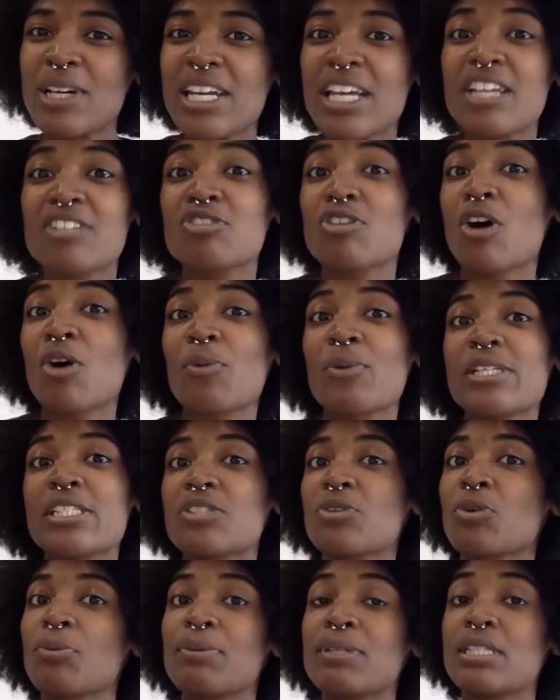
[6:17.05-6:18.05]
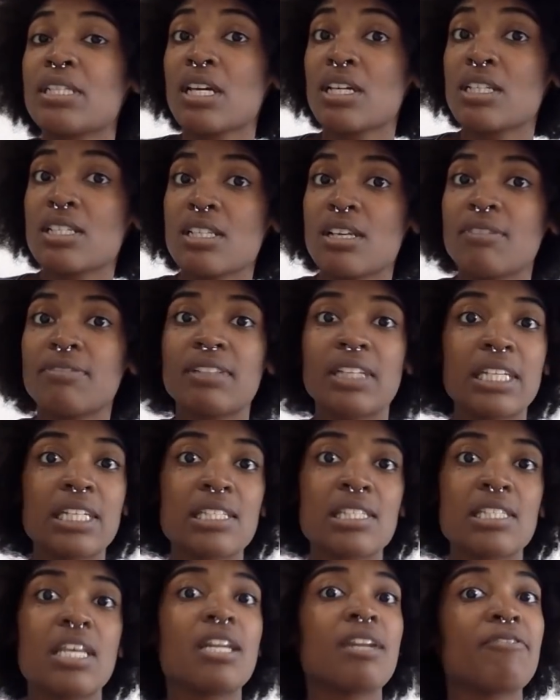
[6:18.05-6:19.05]
As always, there will be tons of links
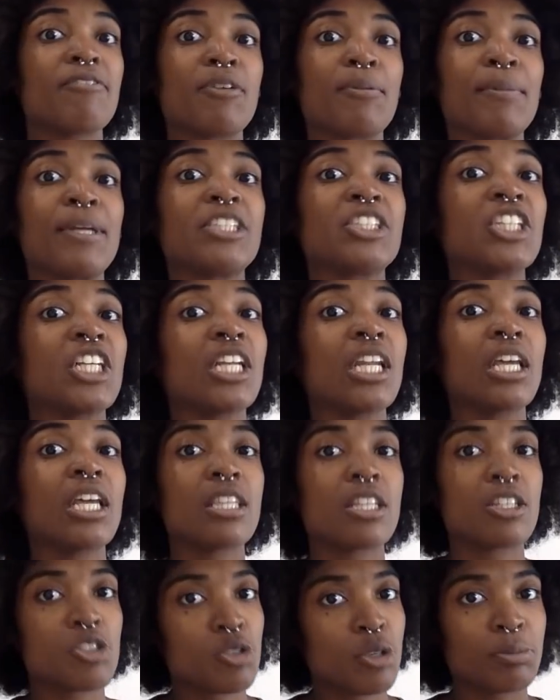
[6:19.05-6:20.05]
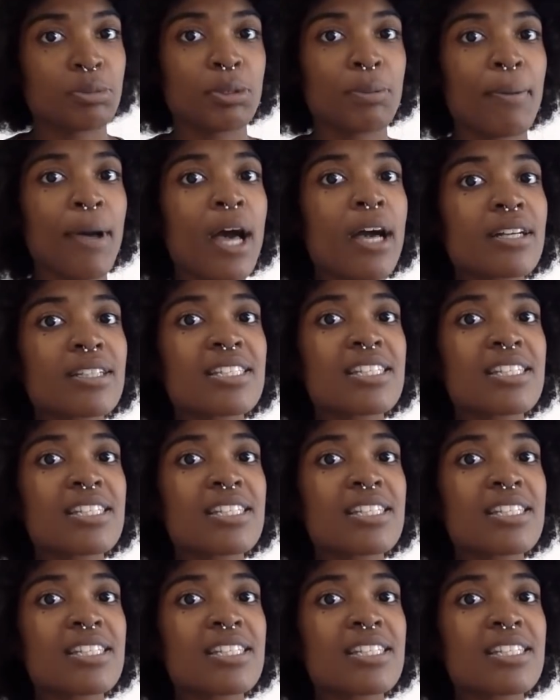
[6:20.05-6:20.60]
and information in the description box.